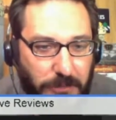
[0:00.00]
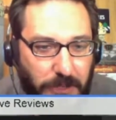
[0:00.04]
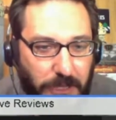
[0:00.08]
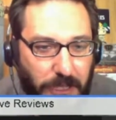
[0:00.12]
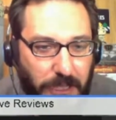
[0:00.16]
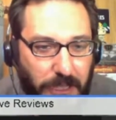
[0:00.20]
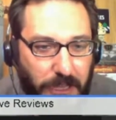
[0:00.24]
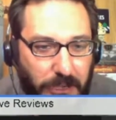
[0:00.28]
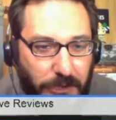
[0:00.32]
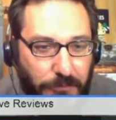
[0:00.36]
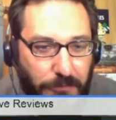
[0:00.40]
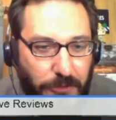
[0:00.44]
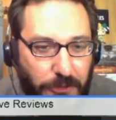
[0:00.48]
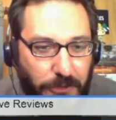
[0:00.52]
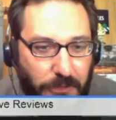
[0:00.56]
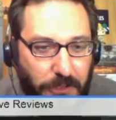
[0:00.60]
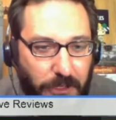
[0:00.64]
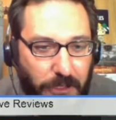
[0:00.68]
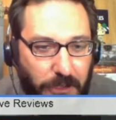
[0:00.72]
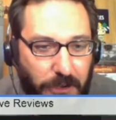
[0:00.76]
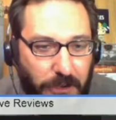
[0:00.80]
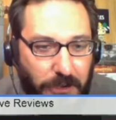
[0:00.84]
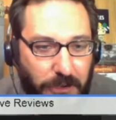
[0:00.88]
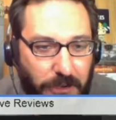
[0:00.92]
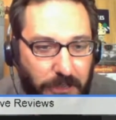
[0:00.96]
interview
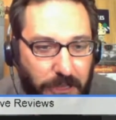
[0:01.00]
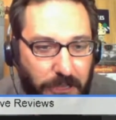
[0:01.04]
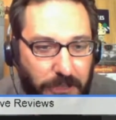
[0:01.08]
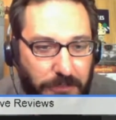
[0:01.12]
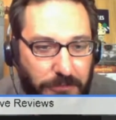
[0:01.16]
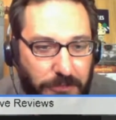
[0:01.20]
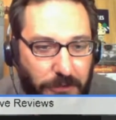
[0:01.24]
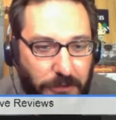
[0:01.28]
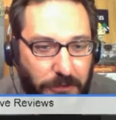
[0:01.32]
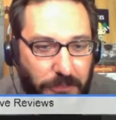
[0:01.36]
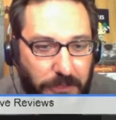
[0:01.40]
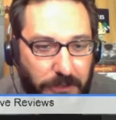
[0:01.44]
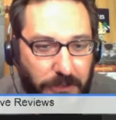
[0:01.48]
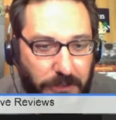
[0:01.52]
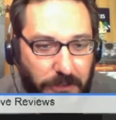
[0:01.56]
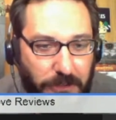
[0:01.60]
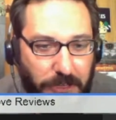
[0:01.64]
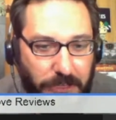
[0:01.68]
or intro there,